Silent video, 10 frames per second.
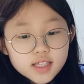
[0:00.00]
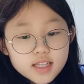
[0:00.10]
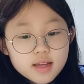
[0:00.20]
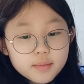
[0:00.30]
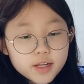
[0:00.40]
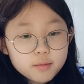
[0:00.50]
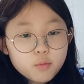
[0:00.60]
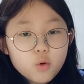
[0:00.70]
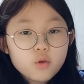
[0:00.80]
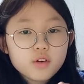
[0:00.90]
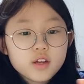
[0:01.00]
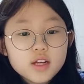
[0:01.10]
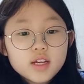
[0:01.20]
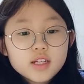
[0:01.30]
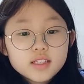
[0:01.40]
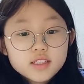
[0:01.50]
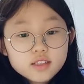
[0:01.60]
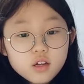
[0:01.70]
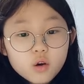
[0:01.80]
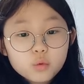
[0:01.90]
them anymore.
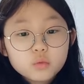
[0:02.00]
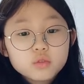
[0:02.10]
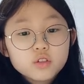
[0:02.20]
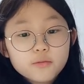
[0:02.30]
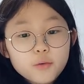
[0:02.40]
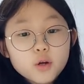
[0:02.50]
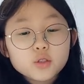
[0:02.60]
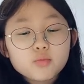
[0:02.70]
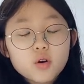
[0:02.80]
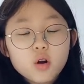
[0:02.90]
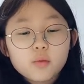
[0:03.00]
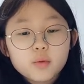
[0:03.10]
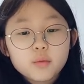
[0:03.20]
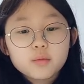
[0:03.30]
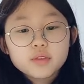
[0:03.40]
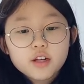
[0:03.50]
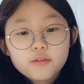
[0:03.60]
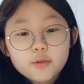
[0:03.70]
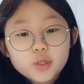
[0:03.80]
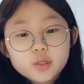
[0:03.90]
So their first problem
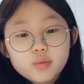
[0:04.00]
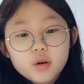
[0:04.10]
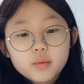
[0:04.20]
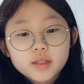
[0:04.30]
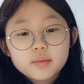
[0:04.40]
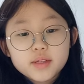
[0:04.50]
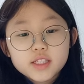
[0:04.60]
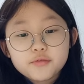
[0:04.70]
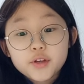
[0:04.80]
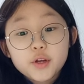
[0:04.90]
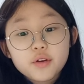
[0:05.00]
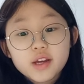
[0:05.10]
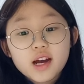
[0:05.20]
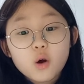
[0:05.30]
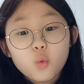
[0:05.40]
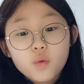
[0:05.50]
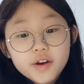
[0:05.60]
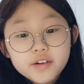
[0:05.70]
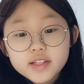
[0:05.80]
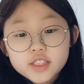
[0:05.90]
is figuring out
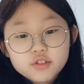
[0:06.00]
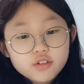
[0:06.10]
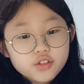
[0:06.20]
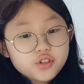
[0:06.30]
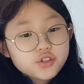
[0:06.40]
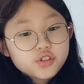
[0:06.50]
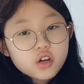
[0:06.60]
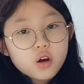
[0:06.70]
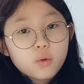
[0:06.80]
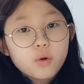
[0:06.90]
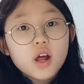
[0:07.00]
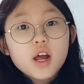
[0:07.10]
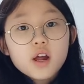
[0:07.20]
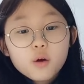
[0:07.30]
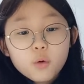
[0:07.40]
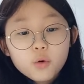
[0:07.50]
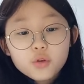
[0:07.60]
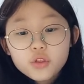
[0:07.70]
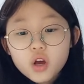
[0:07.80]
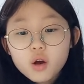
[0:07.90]
where these creatures go,
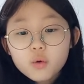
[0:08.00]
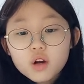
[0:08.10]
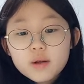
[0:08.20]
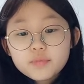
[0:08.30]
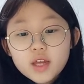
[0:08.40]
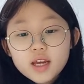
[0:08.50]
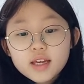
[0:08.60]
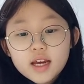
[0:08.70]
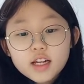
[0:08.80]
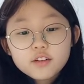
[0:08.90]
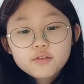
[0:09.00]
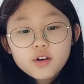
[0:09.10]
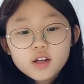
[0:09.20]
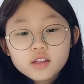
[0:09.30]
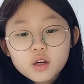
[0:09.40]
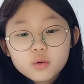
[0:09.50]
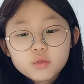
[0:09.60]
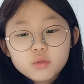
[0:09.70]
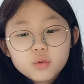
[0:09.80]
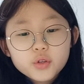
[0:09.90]
although they can't follow.
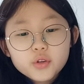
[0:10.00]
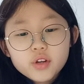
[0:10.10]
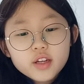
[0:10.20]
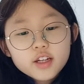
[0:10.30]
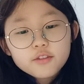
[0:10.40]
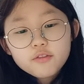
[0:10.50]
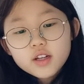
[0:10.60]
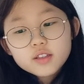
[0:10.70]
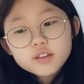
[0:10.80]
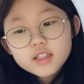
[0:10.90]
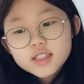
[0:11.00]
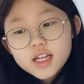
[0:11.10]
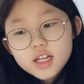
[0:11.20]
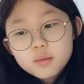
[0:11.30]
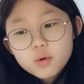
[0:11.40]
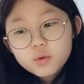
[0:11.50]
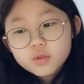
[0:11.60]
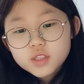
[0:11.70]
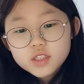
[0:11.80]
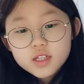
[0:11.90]
Where do they can follow these
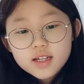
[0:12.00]
animals?